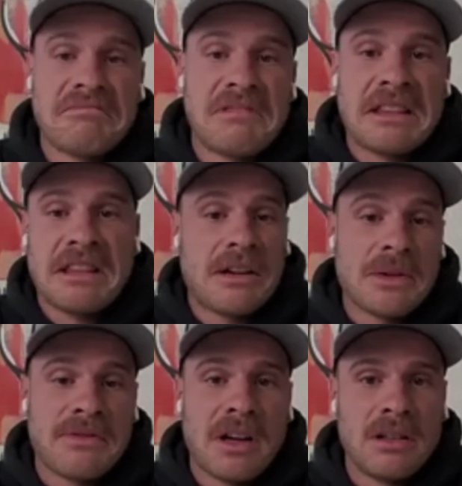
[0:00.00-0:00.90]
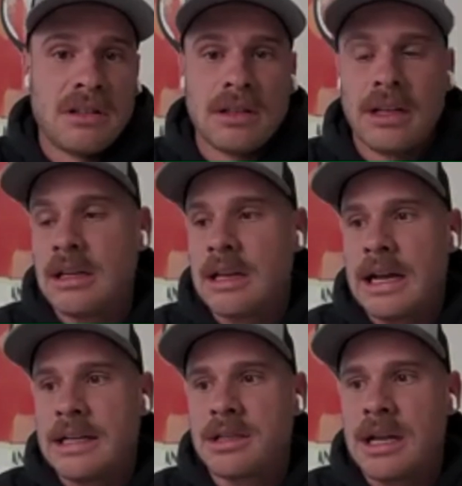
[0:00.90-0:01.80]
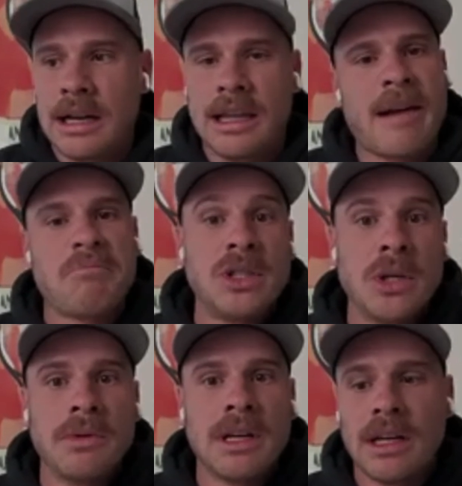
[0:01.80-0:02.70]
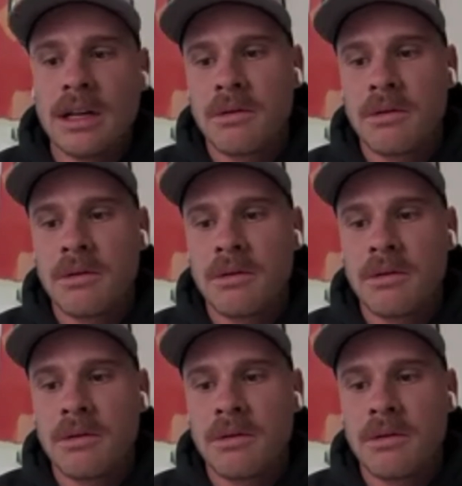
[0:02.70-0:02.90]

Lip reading: I thought it was fun, and I just kind of kept doing it.